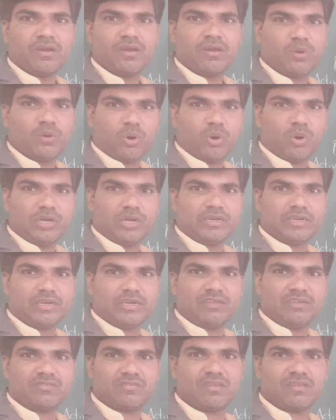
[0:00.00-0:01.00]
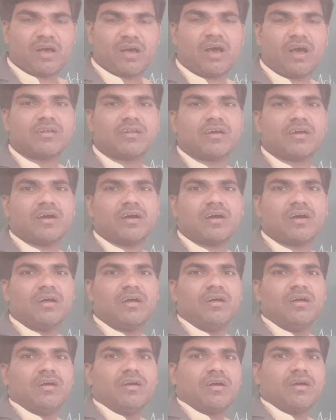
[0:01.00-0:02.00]
No, it is not
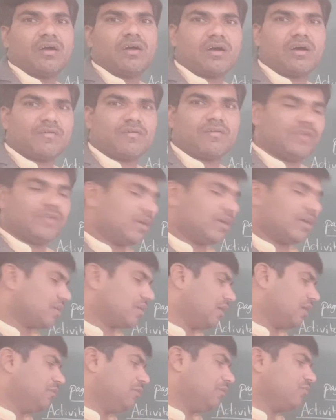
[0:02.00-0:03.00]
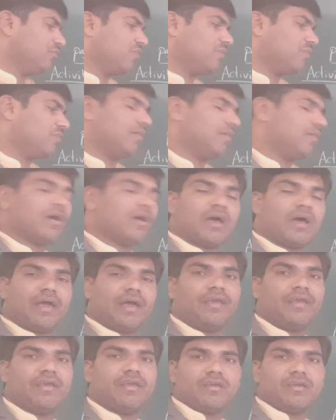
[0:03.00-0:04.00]
they are coming from the
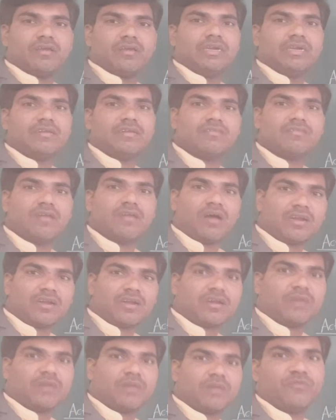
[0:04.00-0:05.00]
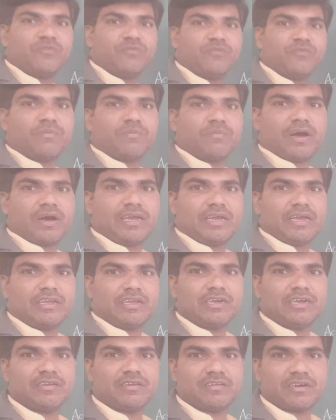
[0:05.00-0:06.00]
eye. It is not coming from
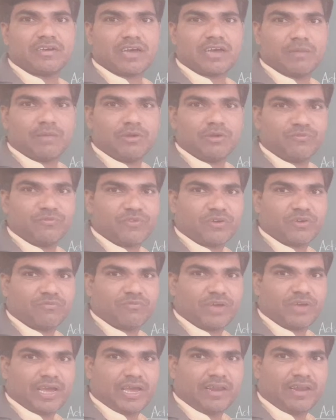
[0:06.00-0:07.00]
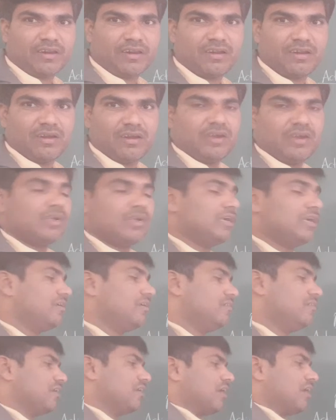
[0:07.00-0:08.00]
eye. It is coming from where?
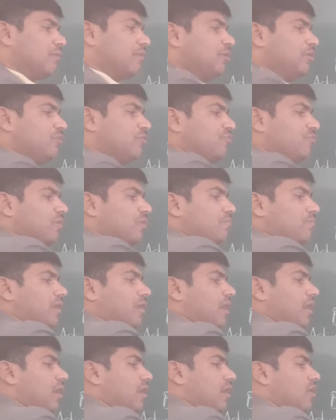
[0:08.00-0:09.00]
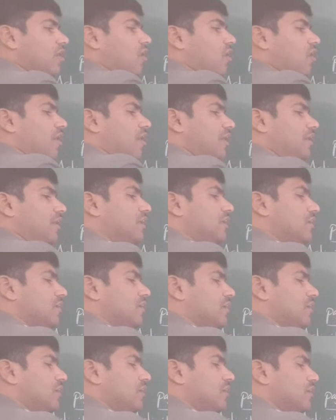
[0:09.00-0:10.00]
It is coming from the coin
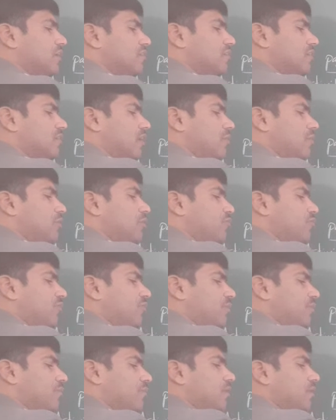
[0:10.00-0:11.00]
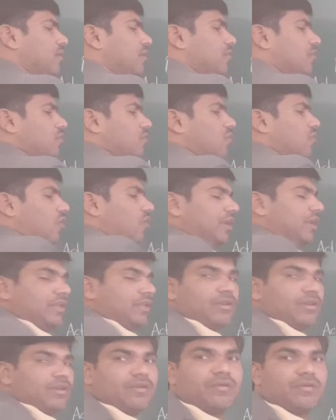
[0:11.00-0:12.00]
here. It is coming from
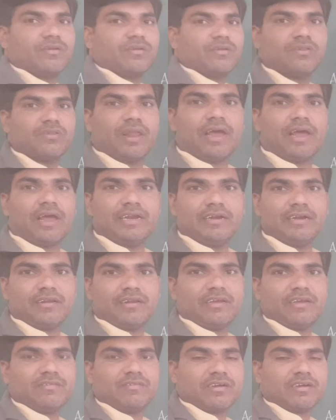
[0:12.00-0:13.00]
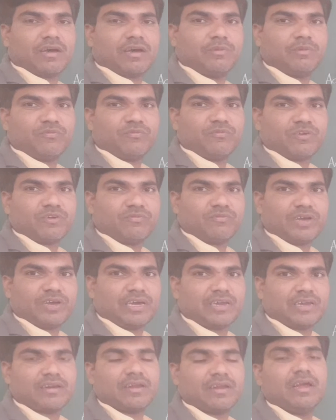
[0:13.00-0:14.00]
coin. The light rays are coming from
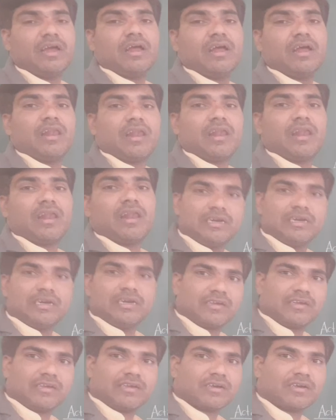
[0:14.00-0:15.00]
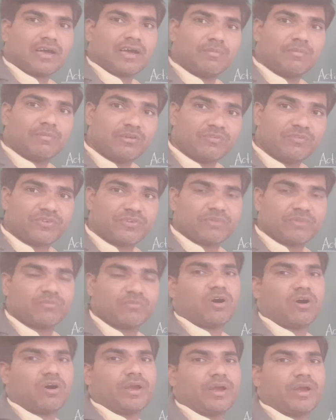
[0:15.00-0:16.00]
where? Light rays are coming from
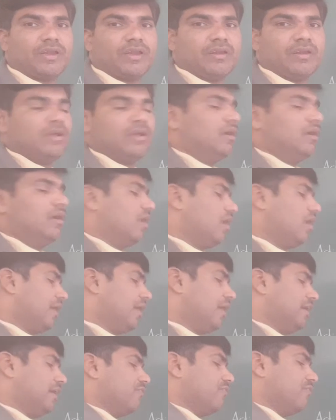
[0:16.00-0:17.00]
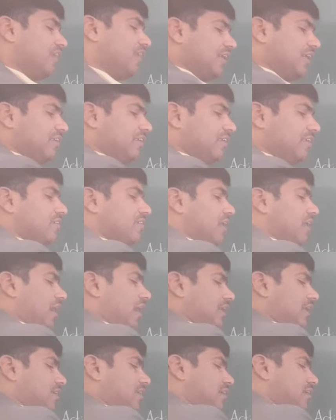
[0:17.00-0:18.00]
coin. And when there is a
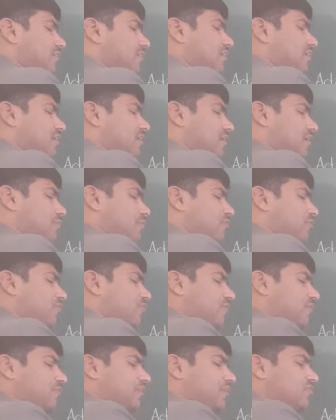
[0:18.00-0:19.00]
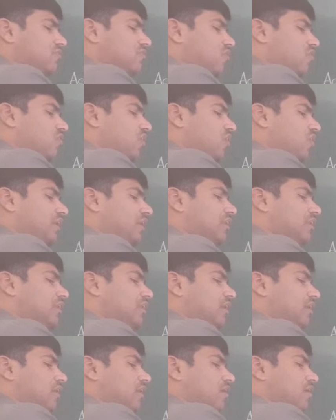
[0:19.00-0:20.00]
light rays are coming from this
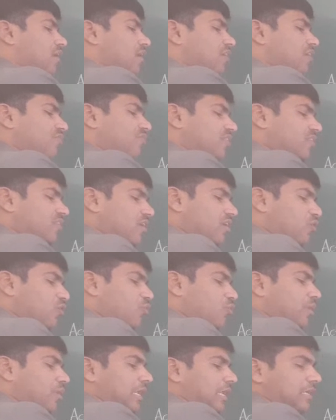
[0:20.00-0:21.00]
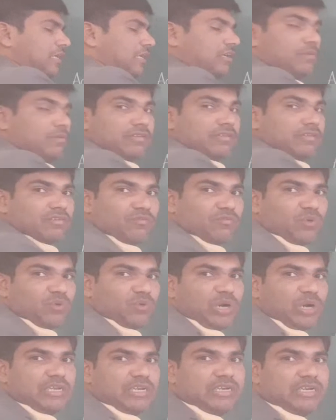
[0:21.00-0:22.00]
coin, after illuminated by
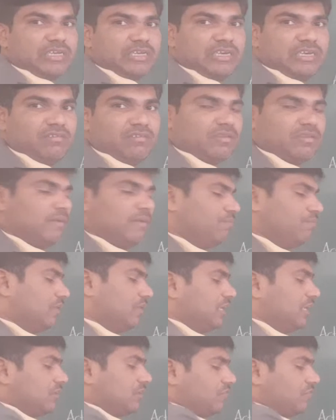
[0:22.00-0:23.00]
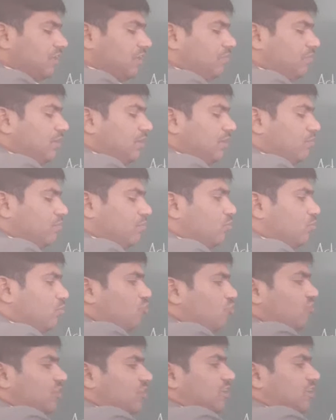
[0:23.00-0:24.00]
somewhat it will be
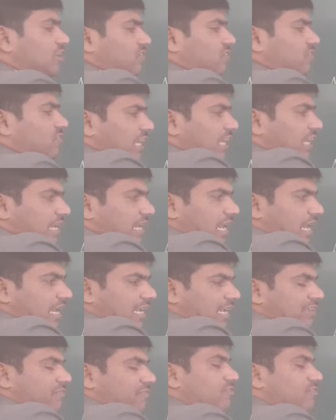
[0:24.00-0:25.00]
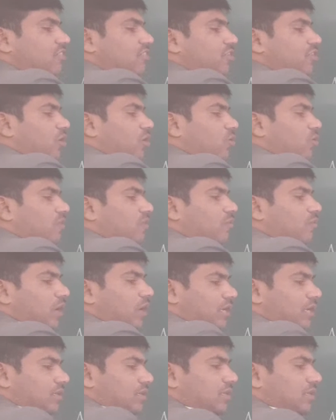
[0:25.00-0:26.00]
moves in a straight line without the
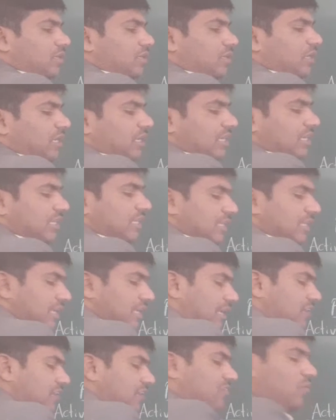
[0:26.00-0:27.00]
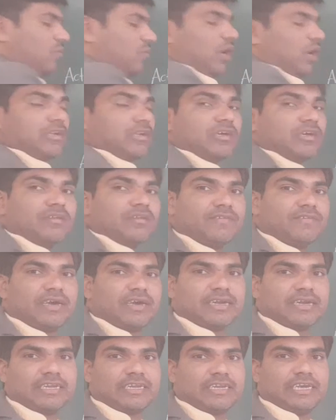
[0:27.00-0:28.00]
water. In case the water we
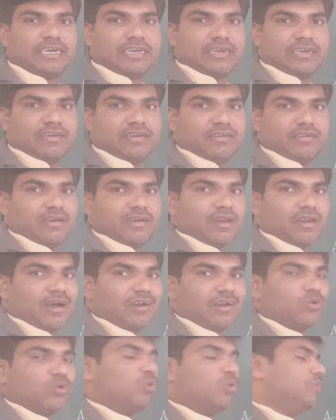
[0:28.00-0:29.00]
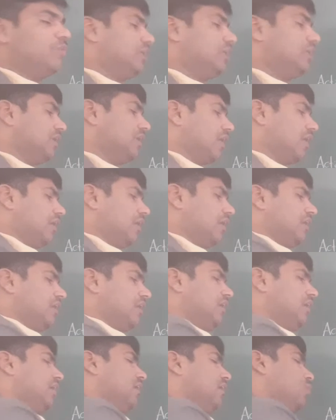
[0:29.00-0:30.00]
are taken here,
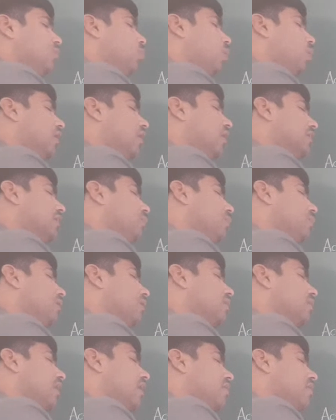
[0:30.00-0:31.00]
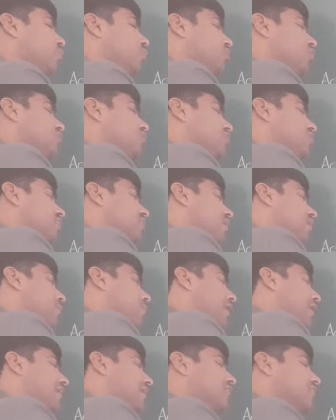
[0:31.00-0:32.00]
automatically whatever the original
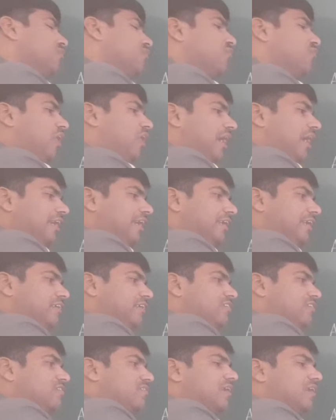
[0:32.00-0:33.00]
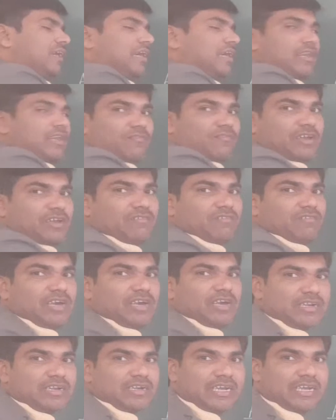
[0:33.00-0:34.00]
path of light is there when we
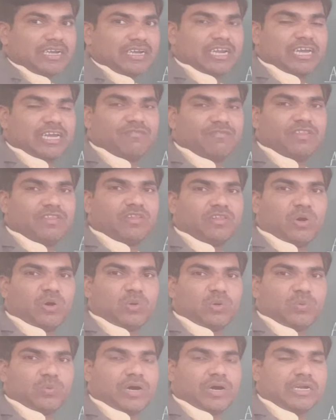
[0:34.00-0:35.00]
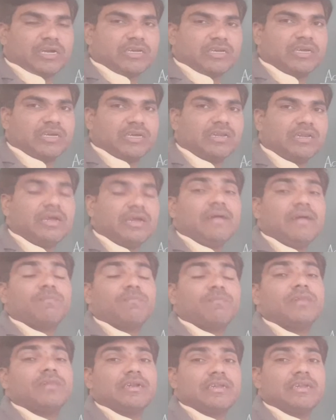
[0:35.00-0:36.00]
are taken without
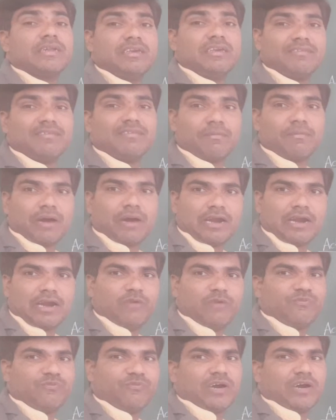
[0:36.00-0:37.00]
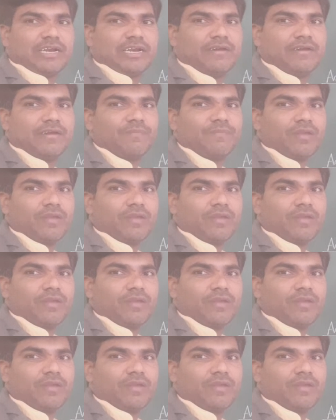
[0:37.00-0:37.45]
water, that is a modified.